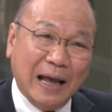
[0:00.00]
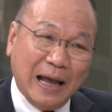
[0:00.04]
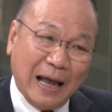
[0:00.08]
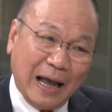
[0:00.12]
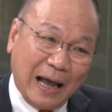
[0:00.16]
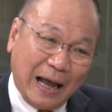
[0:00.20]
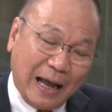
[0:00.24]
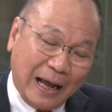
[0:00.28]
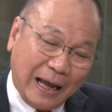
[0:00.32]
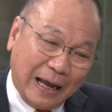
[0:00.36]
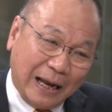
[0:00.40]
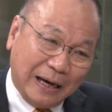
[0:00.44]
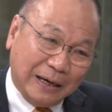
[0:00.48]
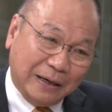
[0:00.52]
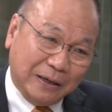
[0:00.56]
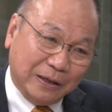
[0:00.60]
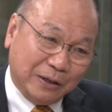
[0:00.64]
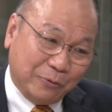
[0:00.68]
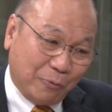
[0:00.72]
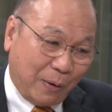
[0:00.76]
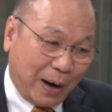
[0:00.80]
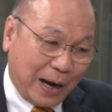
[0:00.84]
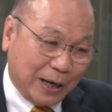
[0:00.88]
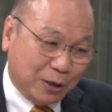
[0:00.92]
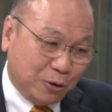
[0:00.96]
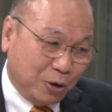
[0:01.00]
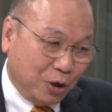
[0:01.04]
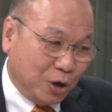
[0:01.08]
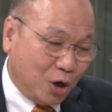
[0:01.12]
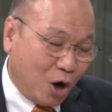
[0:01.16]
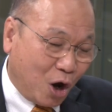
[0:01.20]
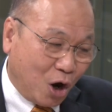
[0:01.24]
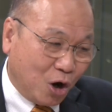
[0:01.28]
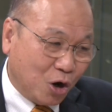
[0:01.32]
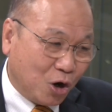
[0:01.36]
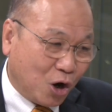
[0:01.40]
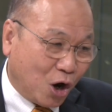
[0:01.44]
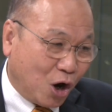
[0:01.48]
And why are you in
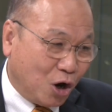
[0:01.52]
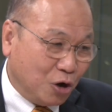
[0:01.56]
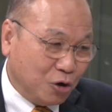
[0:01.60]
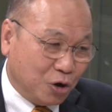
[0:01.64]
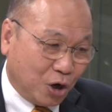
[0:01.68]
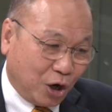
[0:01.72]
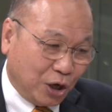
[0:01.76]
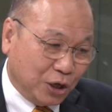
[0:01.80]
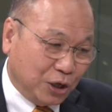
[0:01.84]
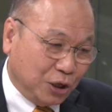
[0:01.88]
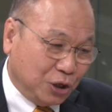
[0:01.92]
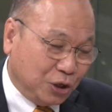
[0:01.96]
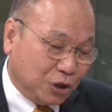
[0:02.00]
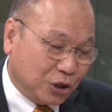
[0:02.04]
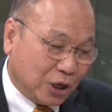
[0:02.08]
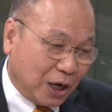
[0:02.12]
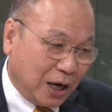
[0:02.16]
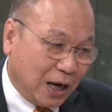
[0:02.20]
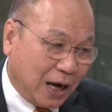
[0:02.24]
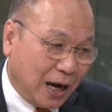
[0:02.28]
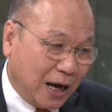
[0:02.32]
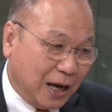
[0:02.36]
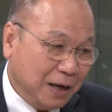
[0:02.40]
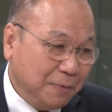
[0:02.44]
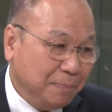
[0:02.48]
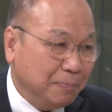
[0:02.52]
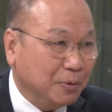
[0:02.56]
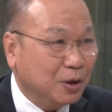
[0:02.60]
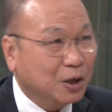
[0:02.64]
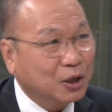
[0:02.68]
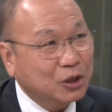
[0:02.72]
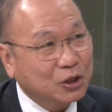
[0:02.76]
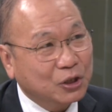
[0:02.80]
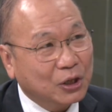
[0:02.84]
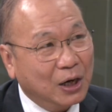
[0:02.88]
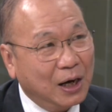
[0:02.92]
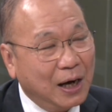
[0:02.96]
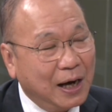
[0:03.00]
Hong Kong, not in Shanghai?
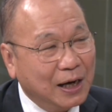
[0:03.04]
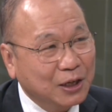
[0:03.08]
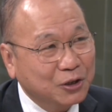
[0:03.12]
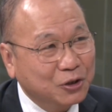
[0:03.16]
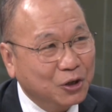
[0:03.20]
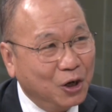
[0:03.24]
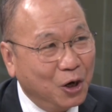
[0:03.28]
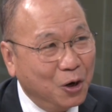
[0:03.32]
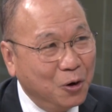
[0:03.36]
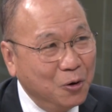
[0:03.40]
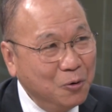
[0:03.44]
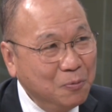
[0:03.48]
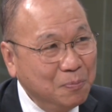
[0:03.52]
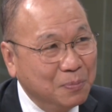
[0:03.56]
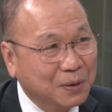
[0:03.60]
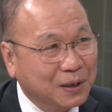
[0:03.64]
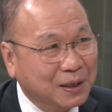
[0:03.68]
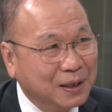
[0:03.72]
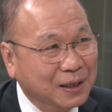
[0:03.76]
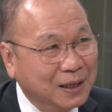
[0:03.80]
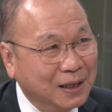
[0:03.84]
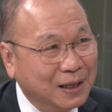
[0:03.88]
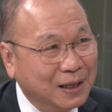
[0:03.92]
Because Shanghai is not open.